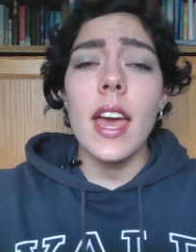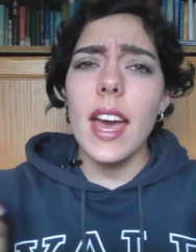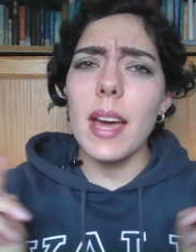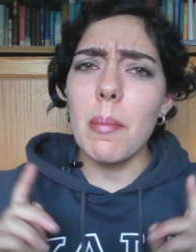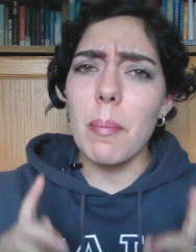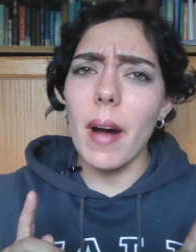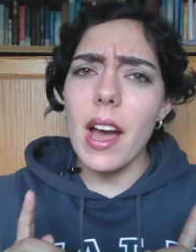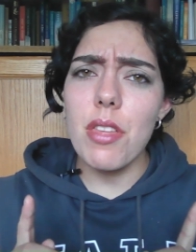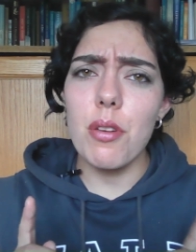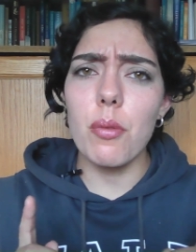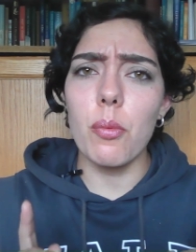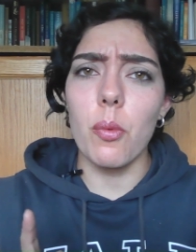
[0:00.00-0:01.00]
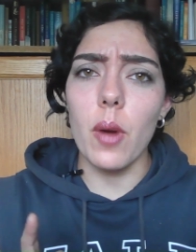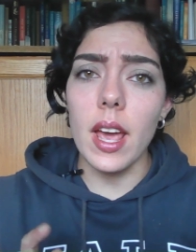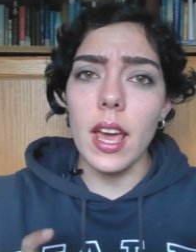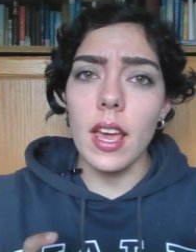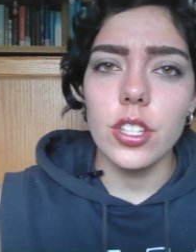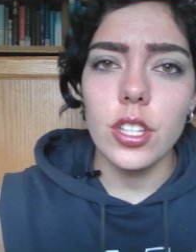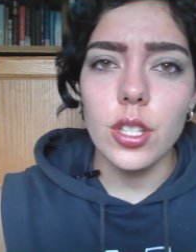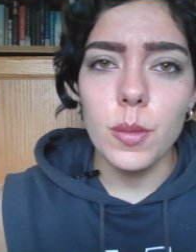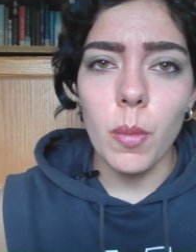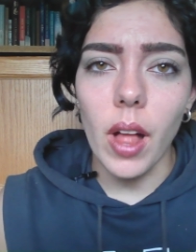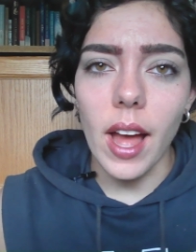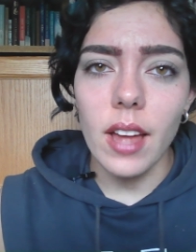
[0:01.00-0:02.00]
And by the way, just a
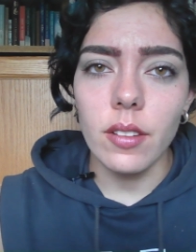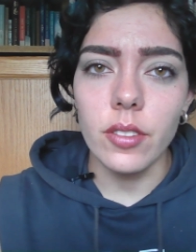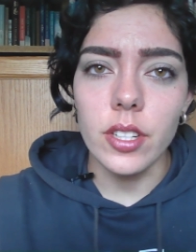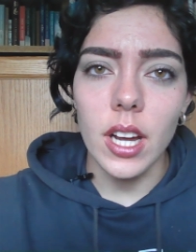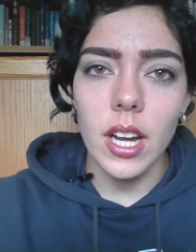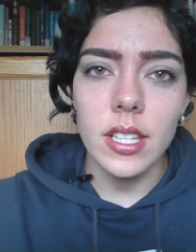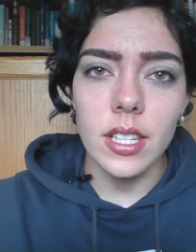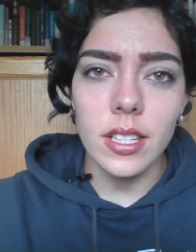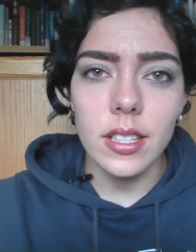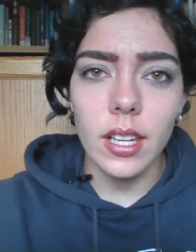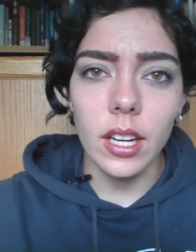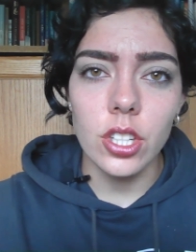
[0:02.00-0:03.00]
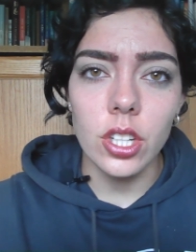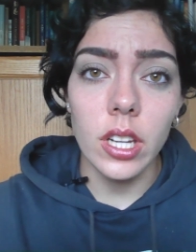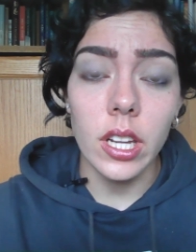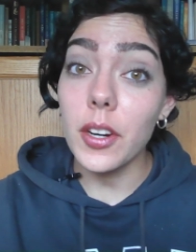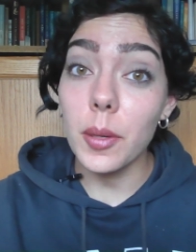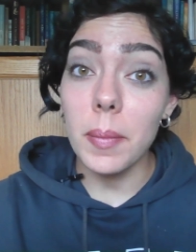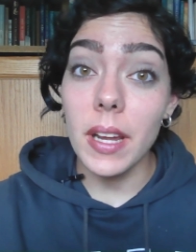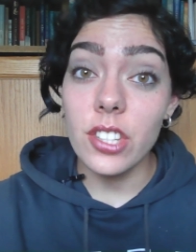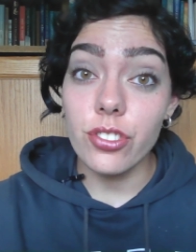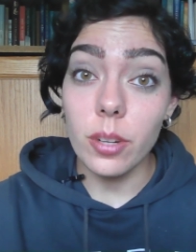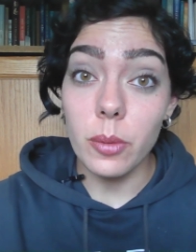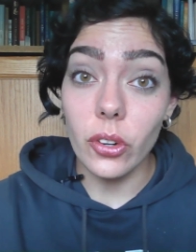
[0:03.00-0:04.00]
small advertising section. Here at
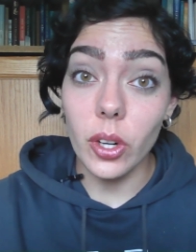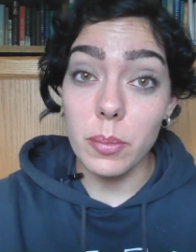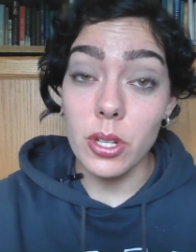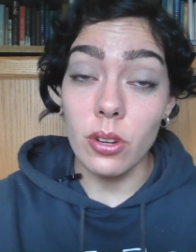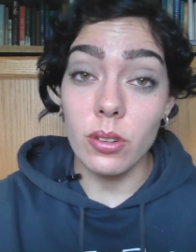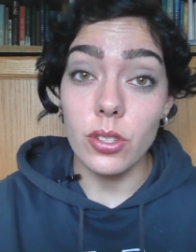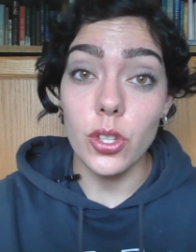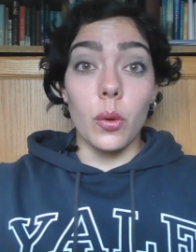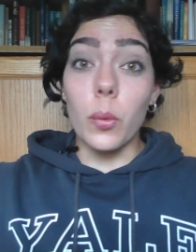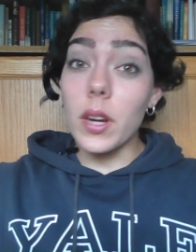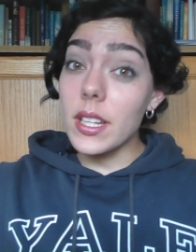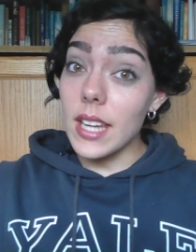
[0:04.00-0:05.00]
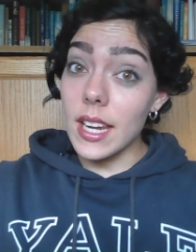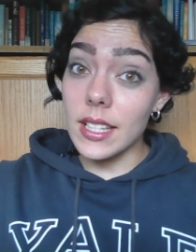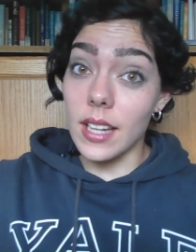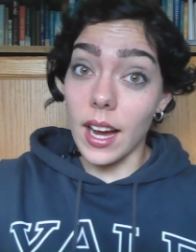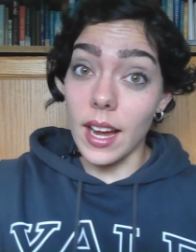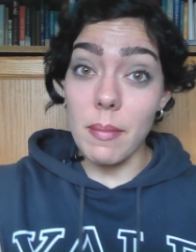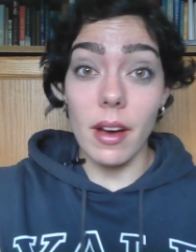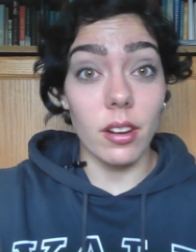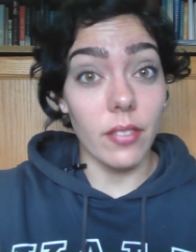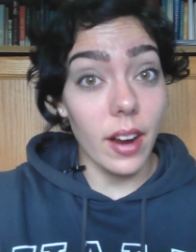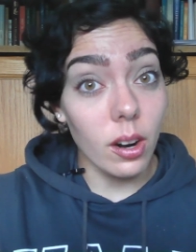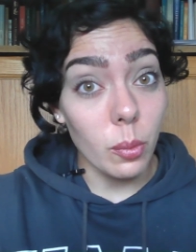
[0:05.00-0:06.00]
Mainstream Cryptos, we take time out
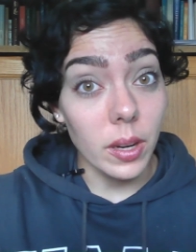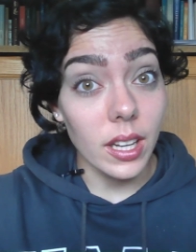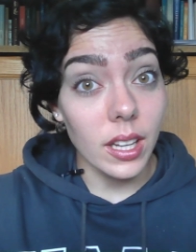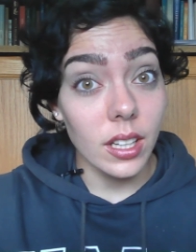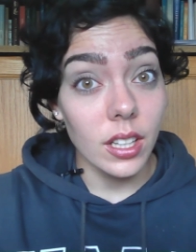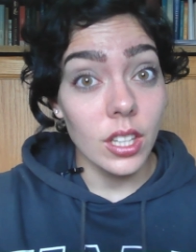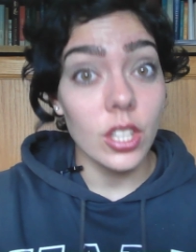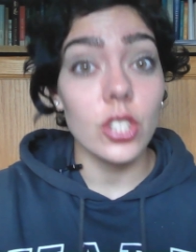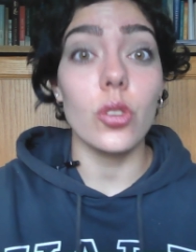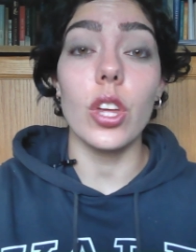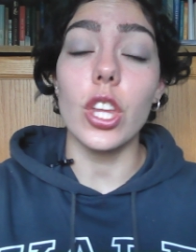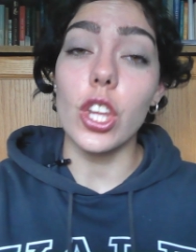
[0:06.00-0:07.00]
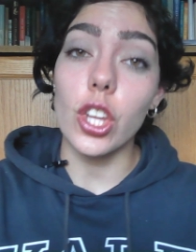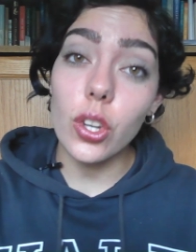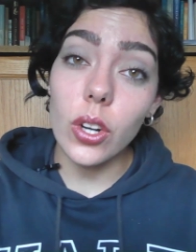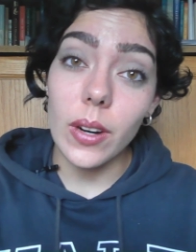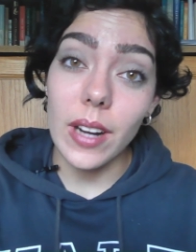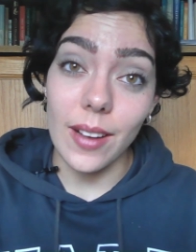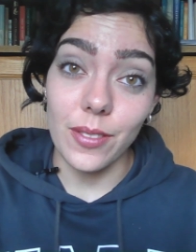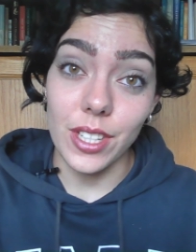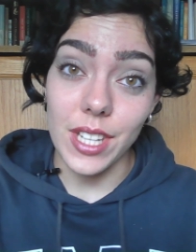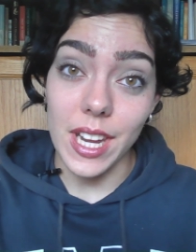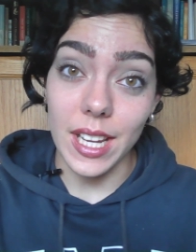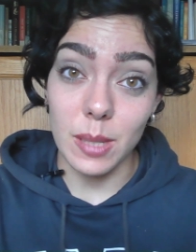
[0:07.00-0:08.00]
of our week so that you don't have to
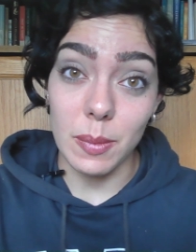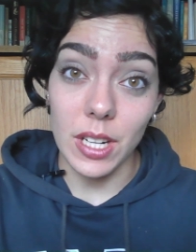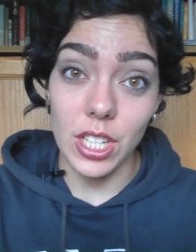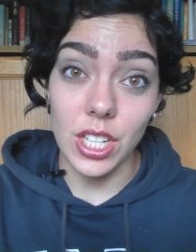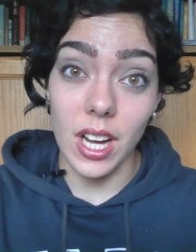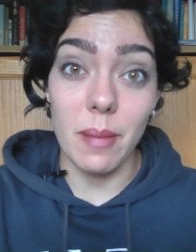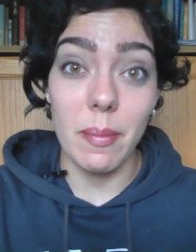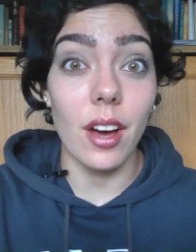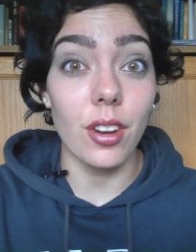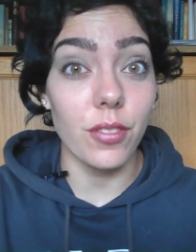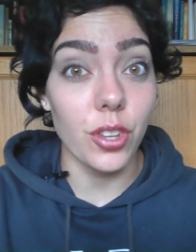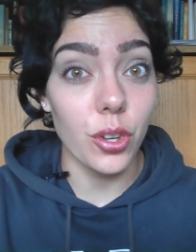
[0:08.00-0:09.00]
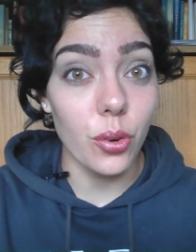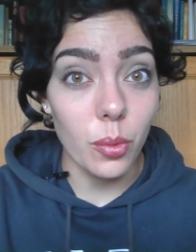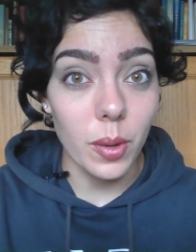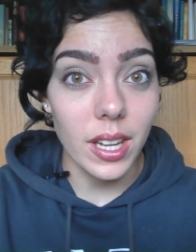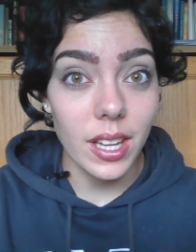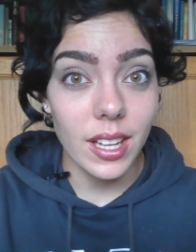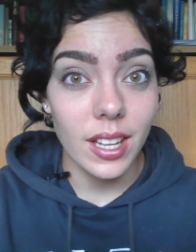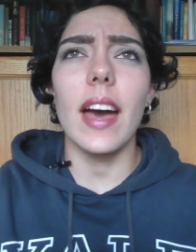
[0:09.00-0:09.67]
take as much time out of your week.